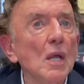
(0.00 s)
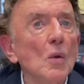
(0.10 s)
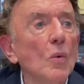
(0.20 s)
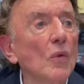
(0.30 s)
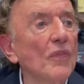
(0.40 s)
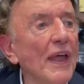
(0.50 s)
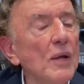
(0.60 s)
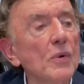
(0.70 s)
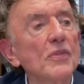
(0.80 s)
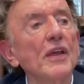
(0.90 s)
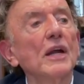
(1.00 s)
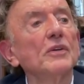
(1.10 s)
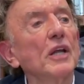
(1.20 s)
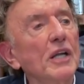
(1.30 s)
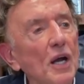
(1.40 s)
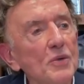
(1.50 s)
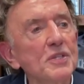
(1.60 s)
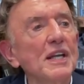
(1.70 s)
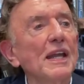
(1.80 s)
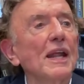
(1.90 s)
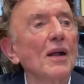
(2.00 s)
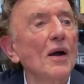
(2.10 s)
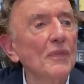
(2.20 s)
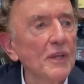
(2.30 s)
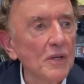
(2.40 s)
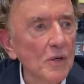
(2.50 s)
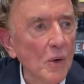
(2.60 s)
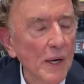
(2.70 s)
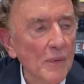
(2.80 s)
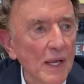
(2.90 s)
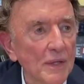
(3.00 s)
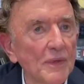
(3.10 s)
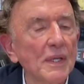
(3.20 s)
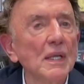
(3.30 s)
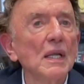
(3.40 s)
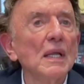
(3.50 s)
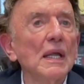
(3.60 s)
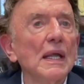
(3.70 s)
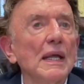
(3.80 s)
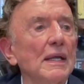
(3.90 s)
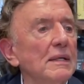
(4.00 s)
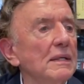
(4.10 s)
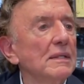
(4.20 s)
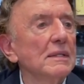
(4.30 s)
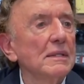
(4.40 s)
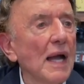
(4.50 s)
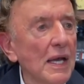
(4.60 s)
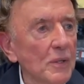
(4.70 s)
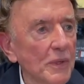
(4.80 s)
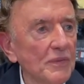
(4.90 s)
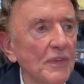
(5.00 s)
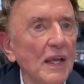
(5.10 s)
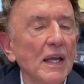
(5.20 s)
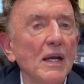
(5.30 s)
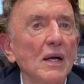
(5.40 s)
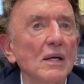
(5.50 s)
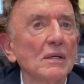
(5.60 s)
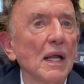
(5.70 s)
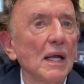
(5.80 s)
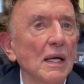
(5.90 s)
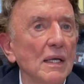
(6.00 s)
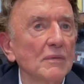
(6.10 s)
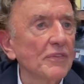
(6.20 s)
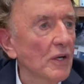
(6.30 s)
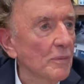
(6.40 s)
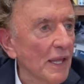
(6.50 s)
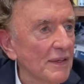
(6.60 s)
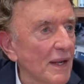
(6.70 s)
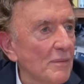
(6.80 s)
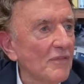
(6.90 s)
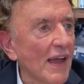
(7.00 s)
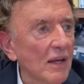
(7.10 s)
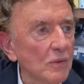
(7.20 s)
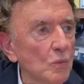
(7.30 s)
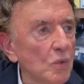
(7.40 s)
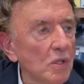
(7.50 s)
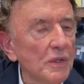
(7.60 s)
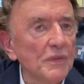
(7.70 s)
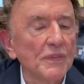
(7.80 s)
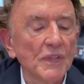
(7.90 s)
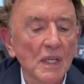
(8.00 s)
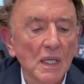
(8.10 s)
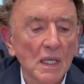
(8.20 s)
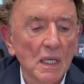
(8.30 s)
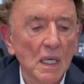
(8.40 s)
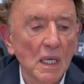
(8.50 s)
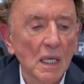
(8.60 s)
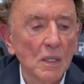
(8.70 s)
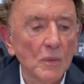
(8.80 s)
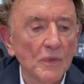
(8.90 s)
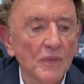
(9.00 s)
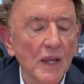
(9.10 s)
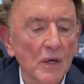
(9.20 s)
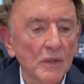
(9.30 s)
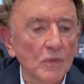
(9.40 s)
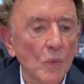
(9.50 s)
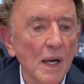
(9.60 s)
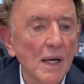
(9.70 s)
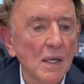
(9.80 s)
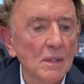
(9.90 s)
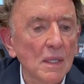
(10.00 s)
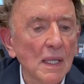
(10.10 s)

Well, they were there negotiating on the Uruguay round. And Yeutter was there, uh, a fellow by the name of Alan Woods uh, was there as well.